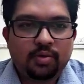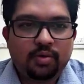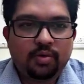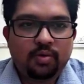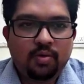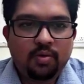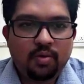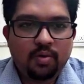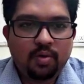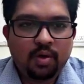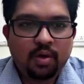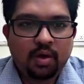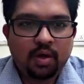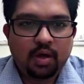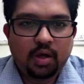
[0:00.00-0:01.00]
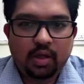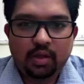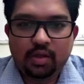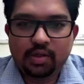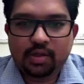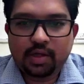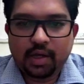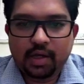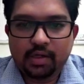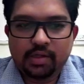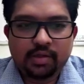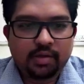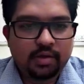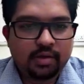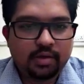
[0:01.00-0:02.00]
So in this
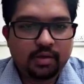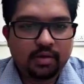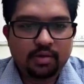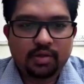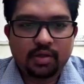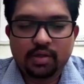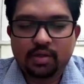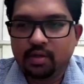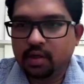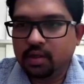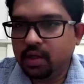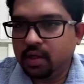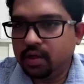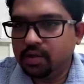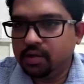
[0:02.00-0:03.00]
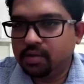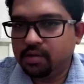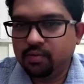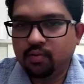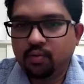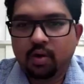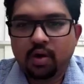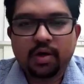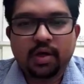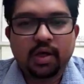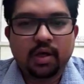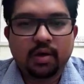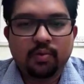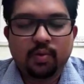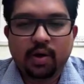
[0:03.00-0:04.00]
case, since nothing is
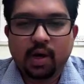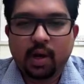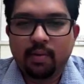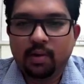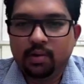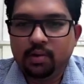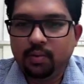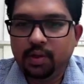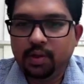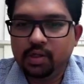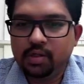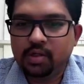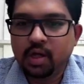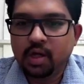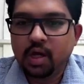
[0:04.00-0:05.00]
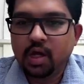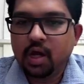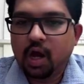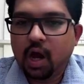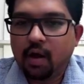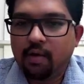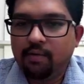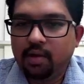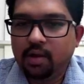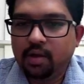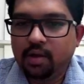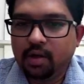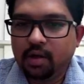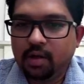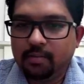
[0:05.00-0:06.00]
working, what I will do is
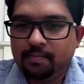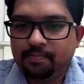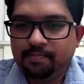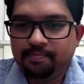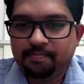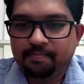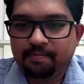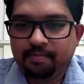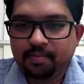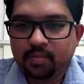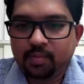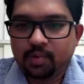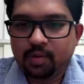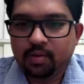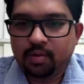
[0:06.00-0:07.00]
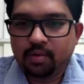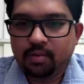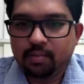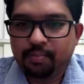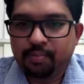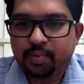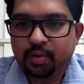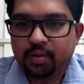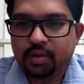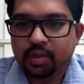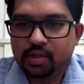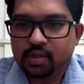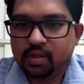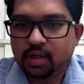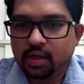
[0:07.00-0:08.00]
I will
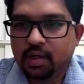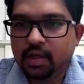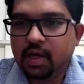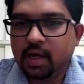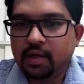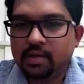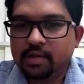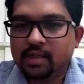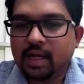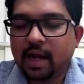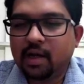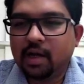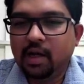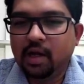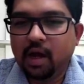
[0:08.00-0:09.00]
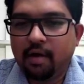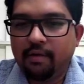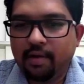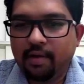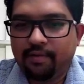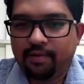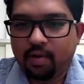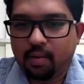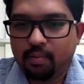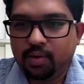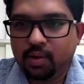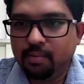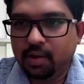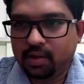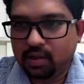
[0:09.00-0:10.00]
put this ligand slightly away
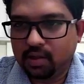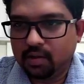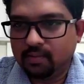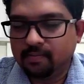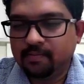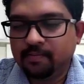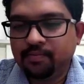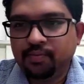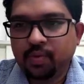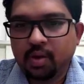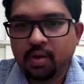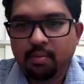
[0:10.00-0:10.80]
from the metal,